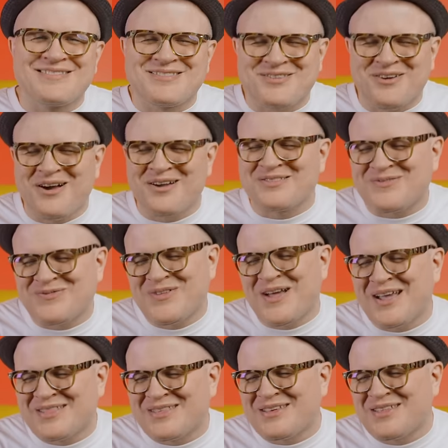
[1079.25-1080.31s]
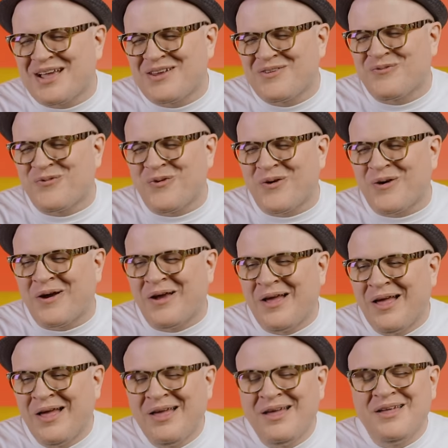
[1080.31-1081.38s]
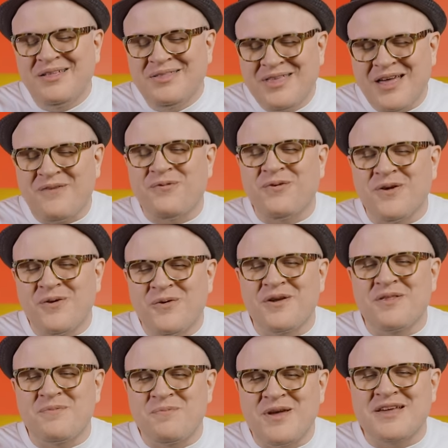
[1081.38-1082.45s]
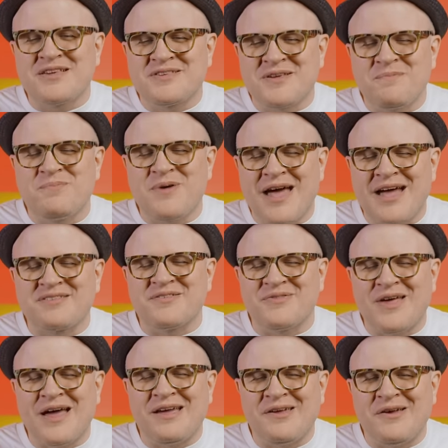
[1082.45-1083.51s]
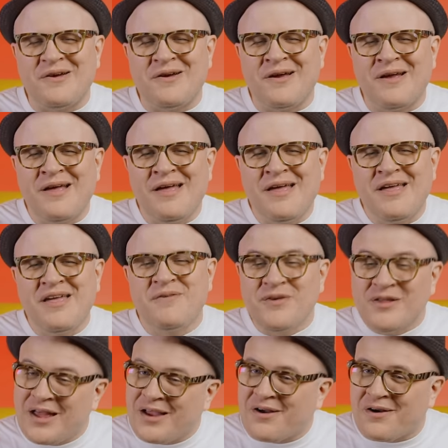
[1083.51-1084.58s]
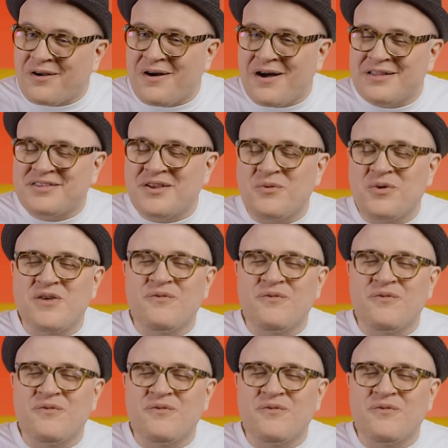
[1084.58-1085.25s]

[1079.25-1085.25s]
songs of 1994. Definitely one of the biggest impacts of that year. If you like our content, we